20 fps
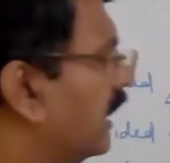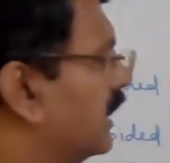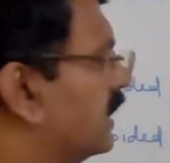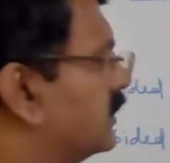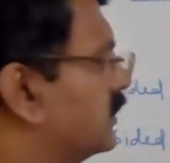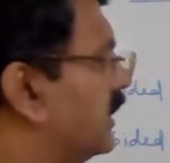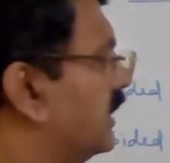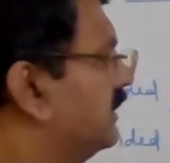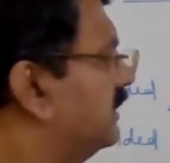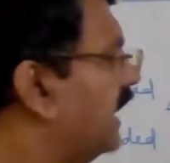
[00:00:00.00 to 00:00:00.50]

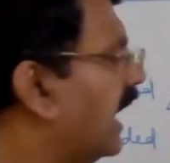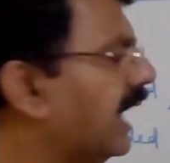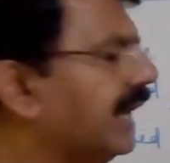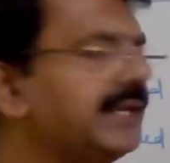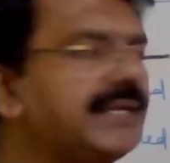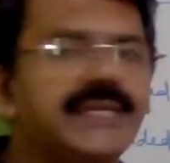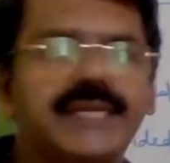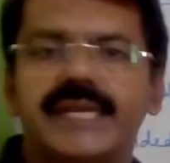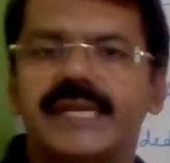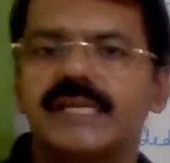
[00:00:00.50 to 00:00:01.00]
So in
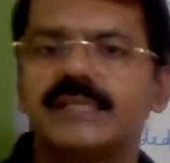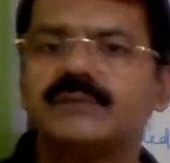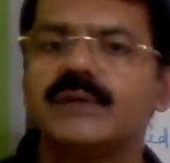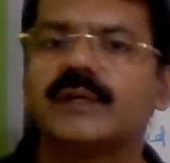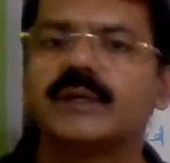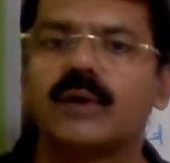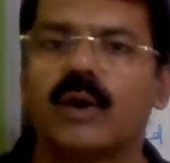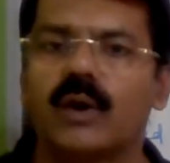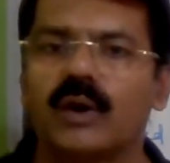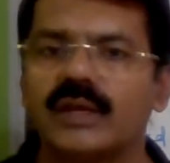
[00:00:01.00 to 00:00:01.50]
that case,
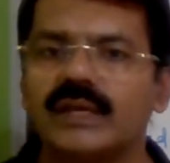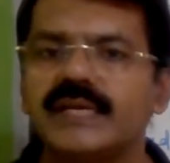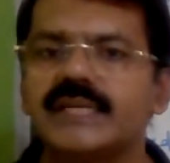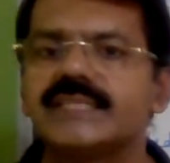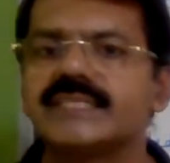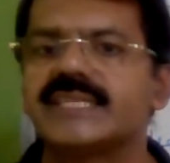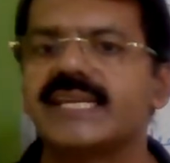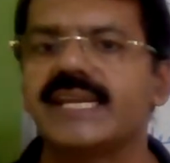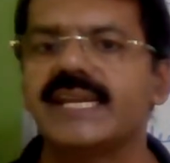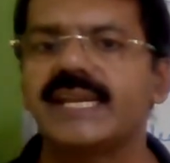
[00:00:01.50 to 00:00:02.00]
we call it,
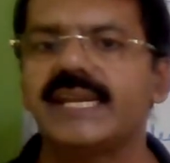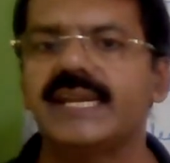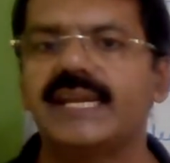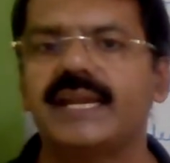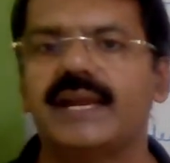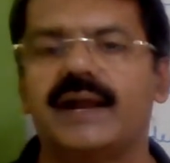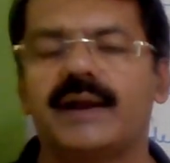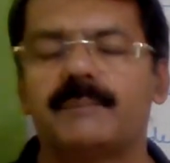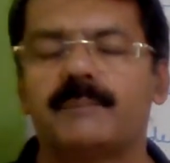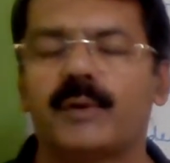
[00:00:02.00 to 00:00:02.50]

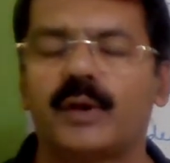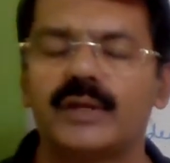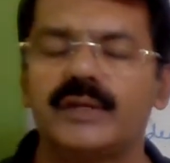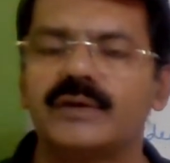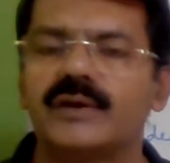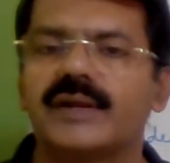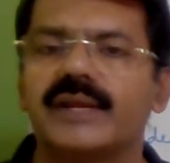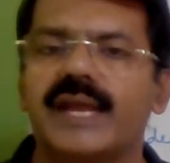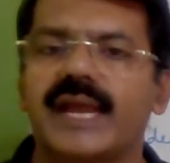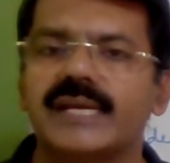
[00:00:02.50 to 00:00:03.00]
say a
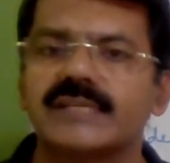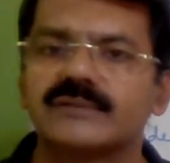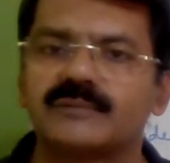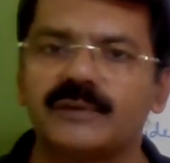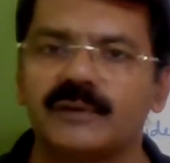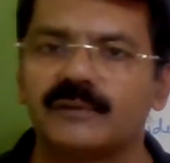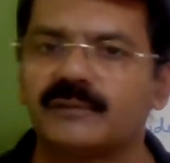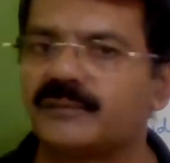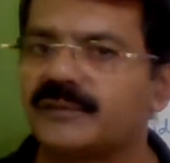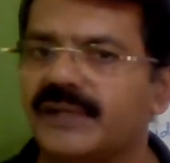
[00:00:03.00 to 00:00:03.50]
polygon has
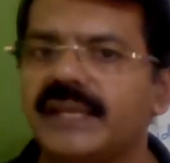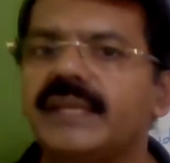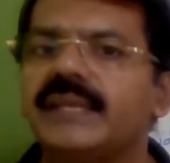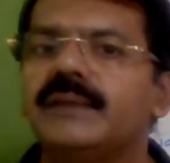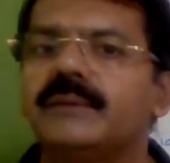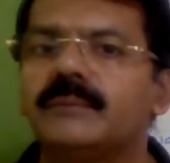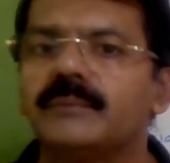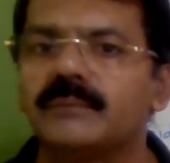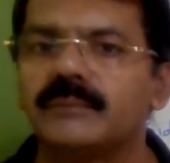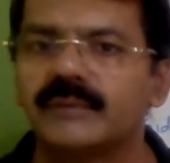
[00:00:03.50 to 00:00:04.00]

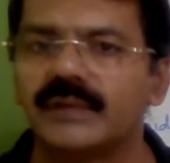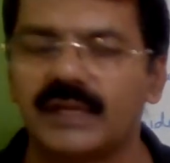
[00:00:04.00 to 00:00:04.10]
15